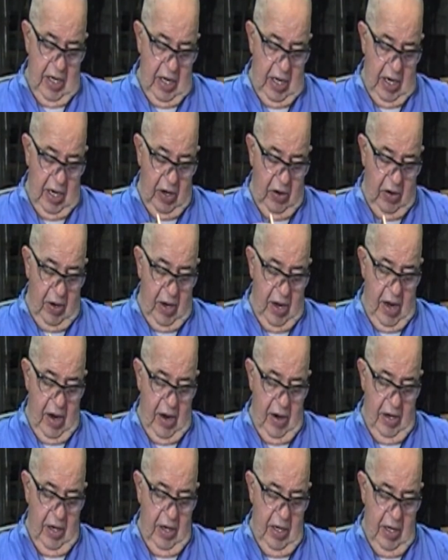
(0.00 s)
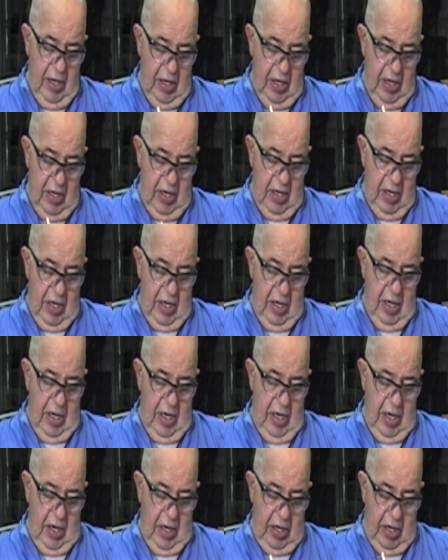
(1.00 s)
That'll go down.
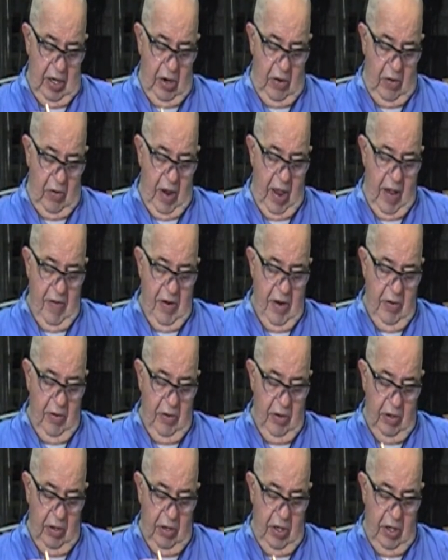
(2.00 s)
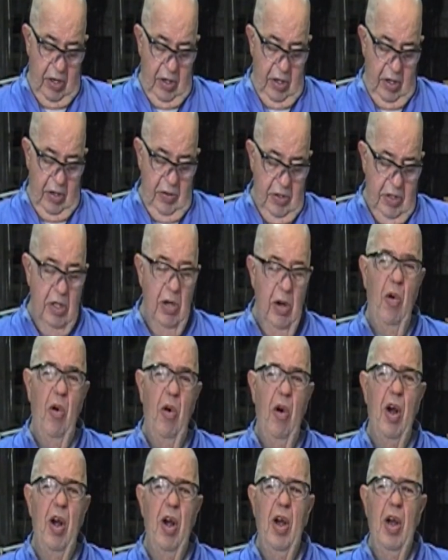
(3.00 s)
No heavy use,
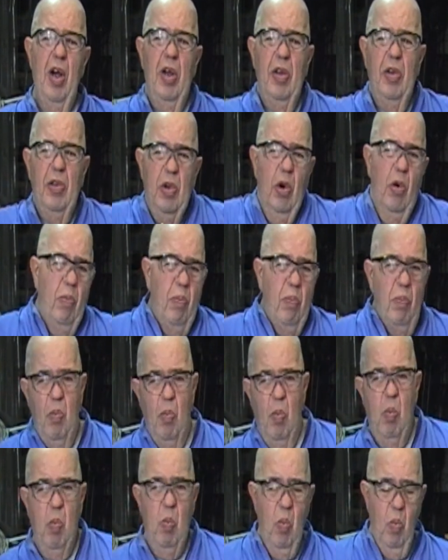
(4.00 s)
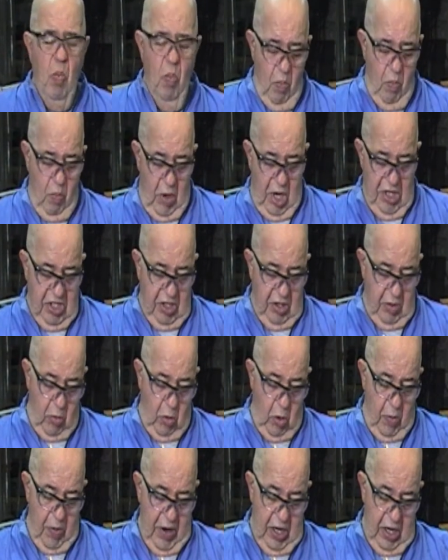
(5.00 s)
no, no muscle
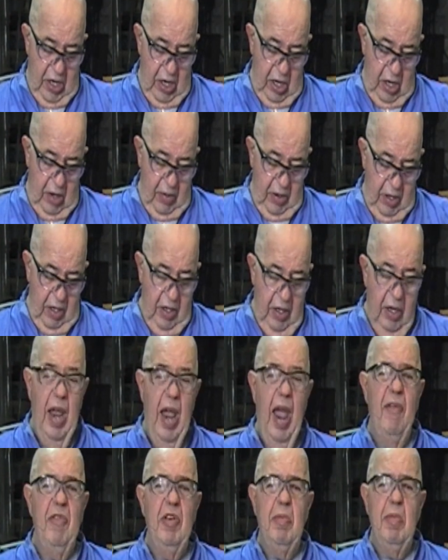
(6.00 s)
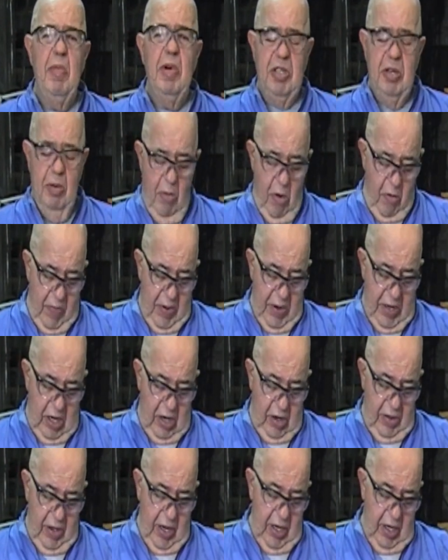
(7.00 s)
movement, heavy muscle movement and
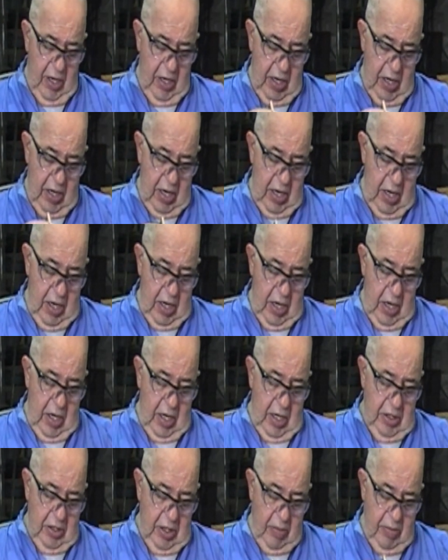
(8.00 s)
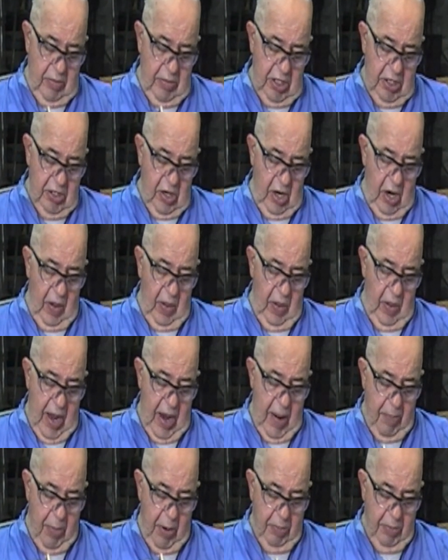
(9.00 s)
all that. So I'm just going to
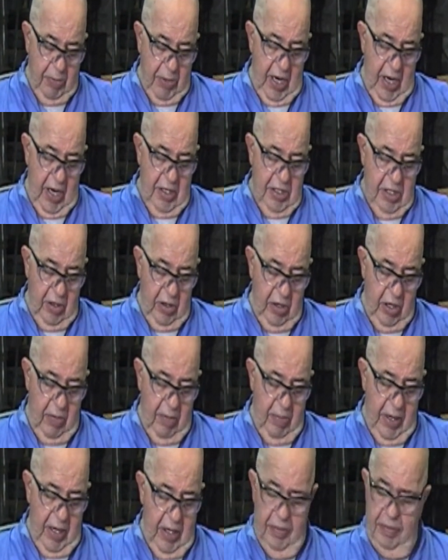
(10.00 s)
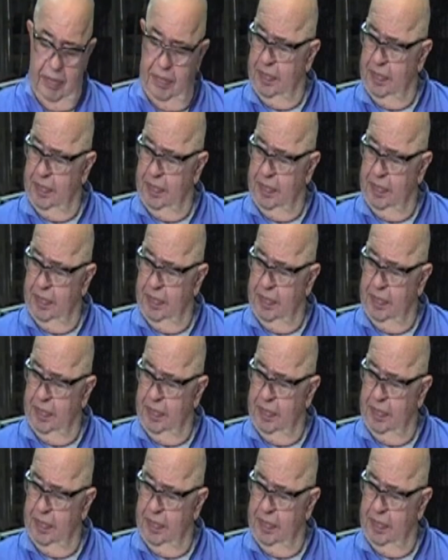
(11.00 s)
lap up that edge a little bit.